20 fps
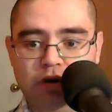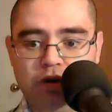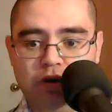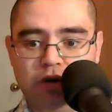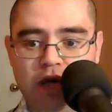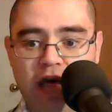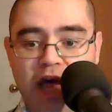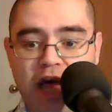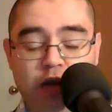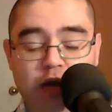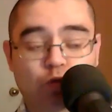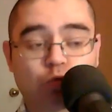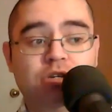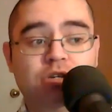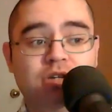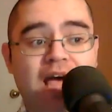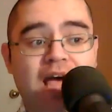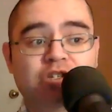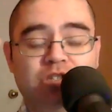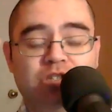and you wouldn't
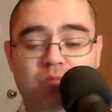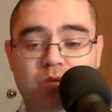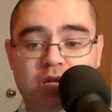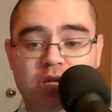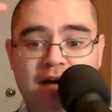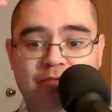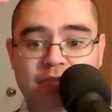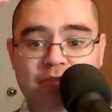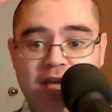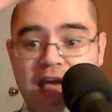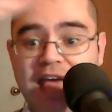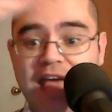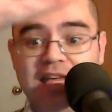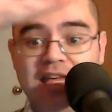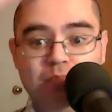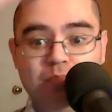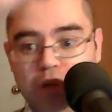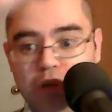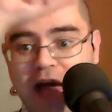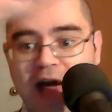actually be having
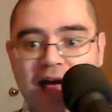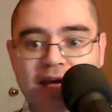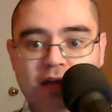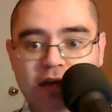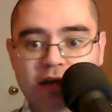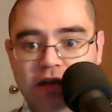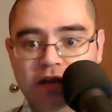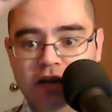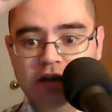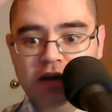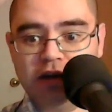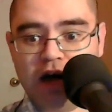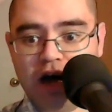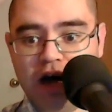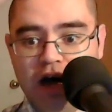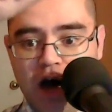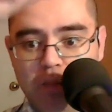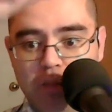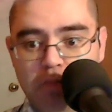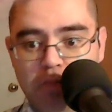any black
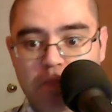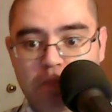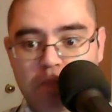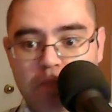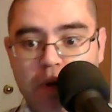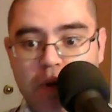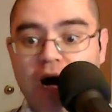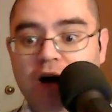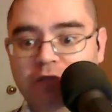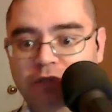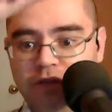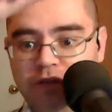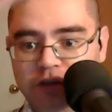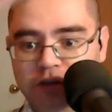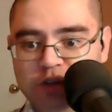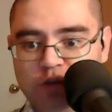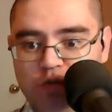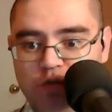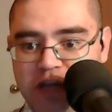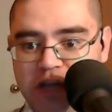above the
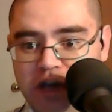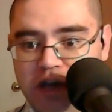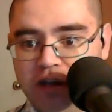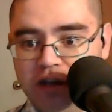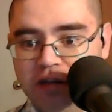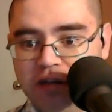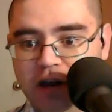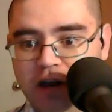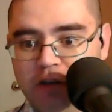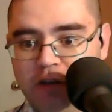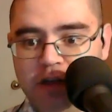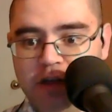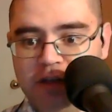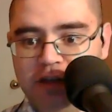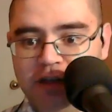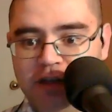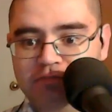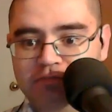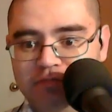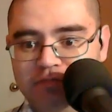screen other than
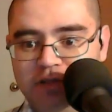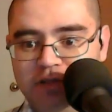the